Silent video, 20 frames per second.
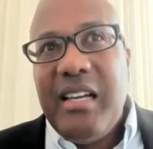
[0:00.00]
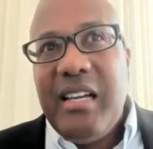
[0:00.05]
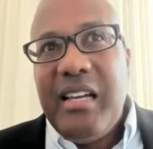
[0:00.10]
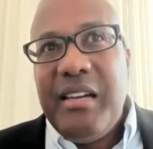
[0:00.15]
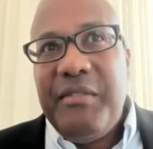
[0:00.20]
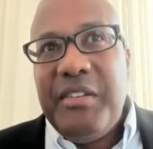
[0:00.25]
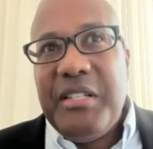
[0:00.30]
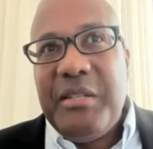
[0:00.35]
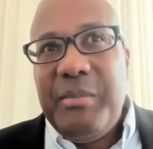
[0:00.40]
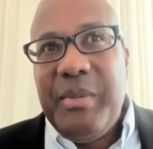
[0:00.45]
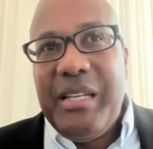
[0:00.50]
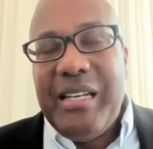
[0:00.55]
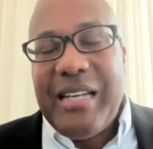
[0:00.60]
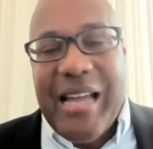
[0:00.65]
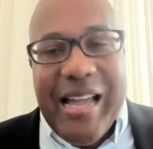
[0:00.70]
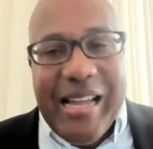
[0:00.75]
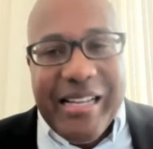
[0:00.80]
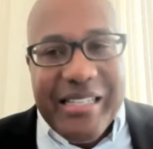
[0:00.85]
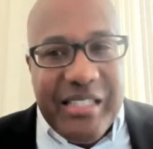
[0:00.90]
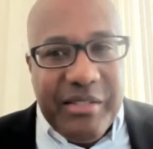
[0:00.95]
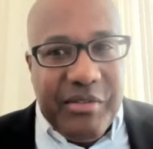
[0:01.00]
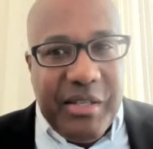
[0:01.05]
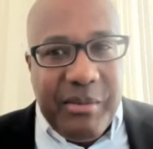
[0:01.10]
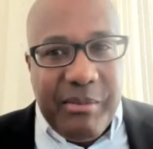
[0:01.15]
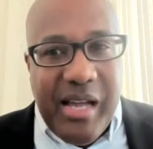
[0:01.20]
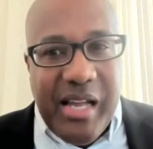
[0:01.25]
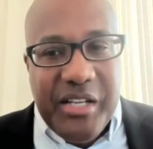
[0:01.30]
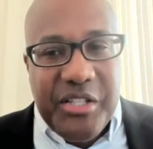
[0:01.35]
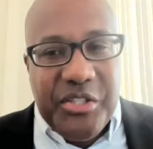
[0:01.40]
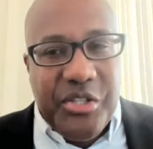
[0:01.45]
if it's being actively
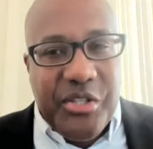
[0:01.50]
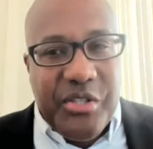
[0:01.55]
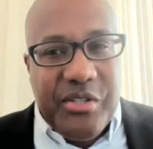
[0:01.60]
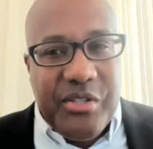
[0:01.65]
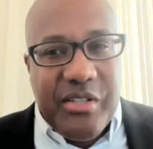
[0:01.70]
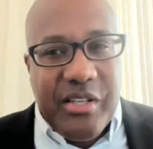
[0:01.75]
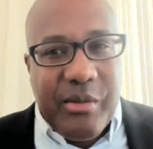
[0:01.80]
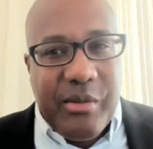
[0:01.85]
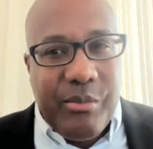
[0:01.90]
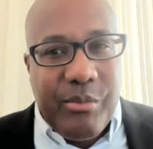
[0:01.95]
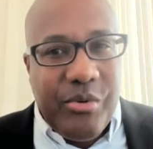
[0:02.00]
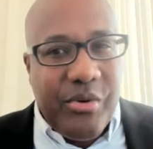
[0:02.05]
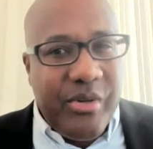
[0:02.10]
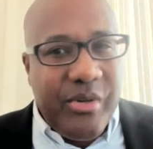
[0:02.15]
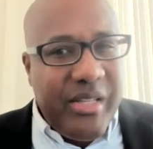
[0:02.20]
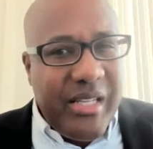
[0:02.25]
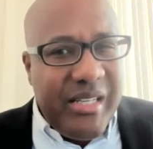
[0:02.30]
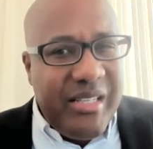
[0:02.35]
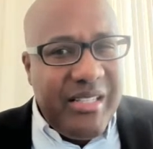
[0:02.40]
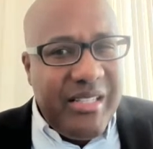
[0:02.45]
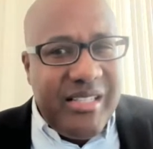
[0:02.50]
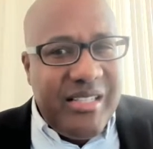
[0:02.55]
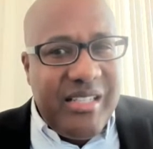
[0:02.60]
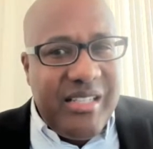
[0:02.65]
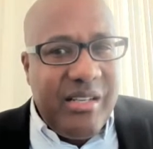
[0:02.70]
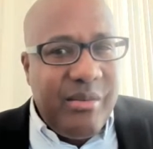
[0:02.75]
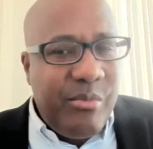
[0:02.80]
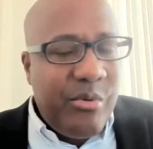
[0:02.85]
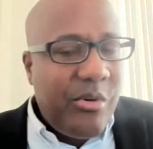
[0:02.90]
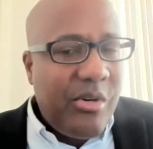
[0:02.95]
managed in Singapore, then it's a
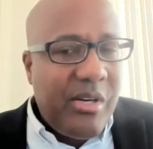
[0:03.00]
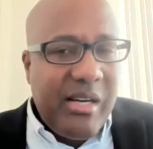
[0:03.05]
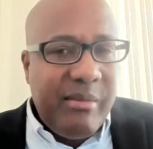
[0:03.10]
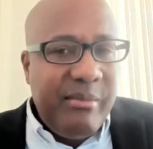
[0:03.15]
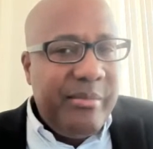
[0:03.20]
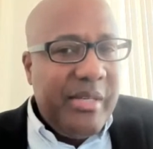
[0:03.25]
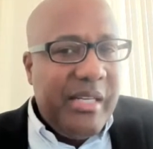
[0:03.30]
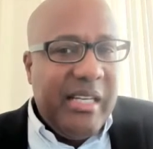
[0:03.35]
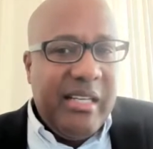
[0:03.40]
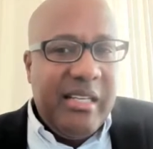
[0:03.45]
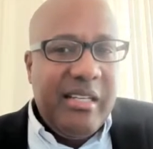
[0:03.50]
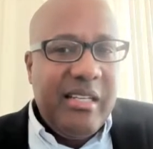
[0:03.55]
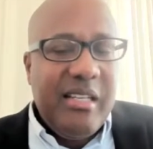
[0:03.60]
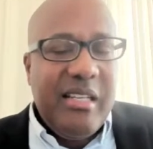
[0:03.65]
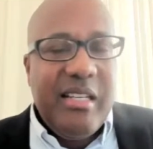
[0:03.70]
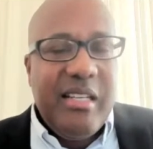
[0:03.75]
Singapore company.